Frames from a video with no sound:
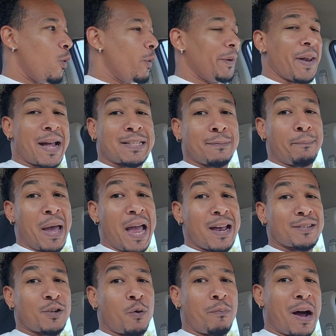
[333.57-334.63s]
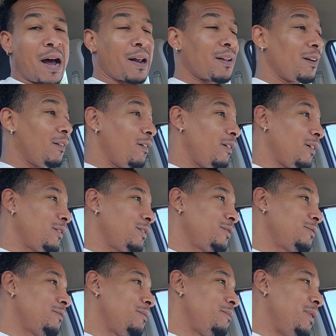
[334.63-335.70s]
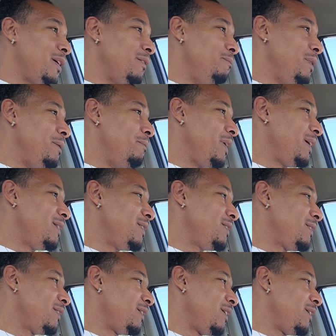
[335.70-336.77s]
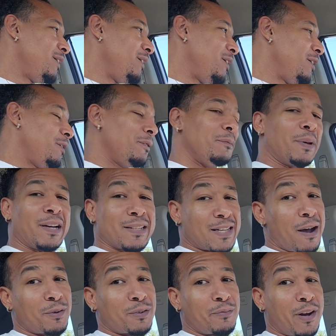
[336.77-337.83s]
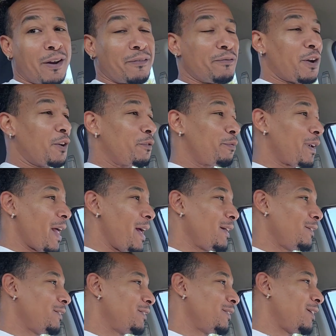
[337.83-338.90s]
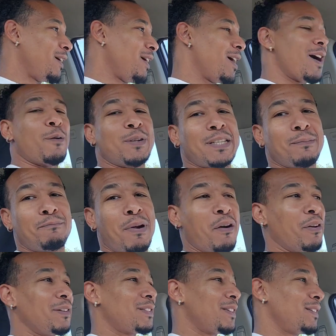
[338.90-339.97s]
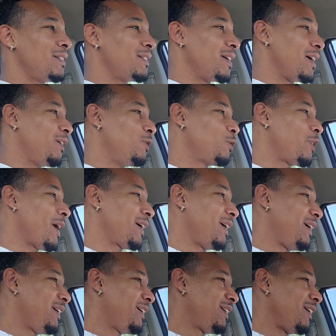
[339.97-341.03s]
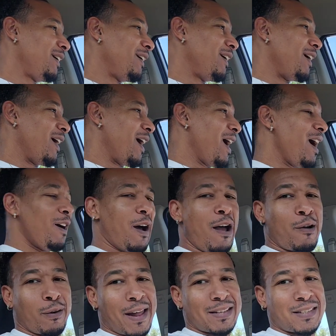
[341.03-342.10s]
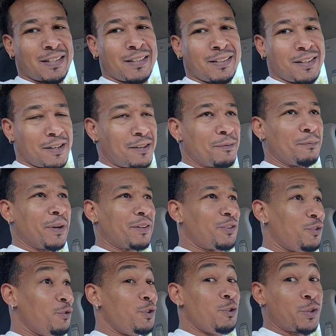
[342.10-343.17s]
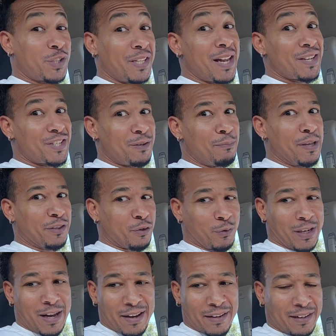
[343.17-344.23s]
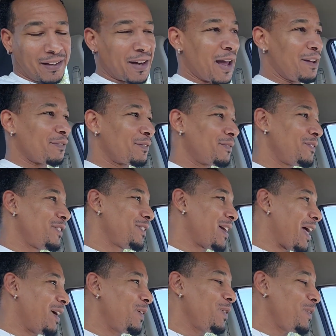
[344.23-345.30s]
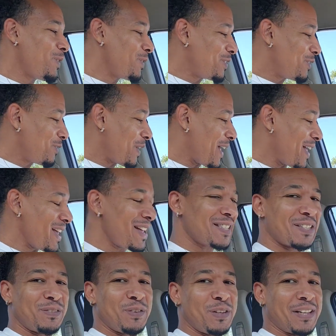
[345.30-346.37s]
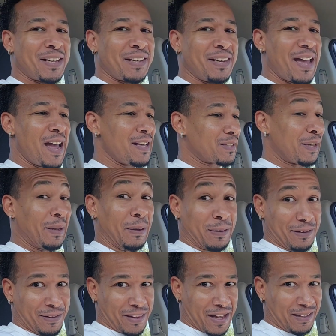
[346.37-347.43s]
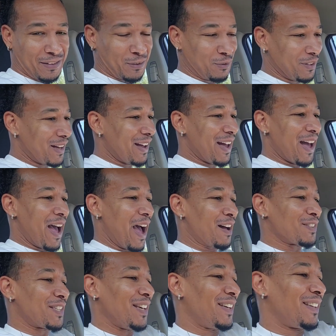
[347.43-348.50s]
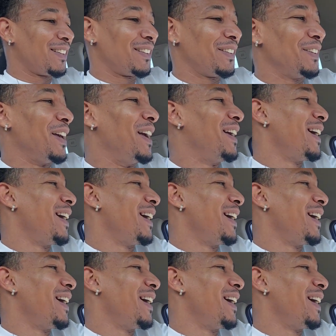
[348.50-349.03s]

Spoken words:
Oh, and not to bash nobody or be mean, because I was very, very flattered. I was in Burlington. They had a crackhead. I don't like to, but you see that she been through a lot in her life. It's like, oh, you handsome. You looking nice. Hey, thank you. I'll take it.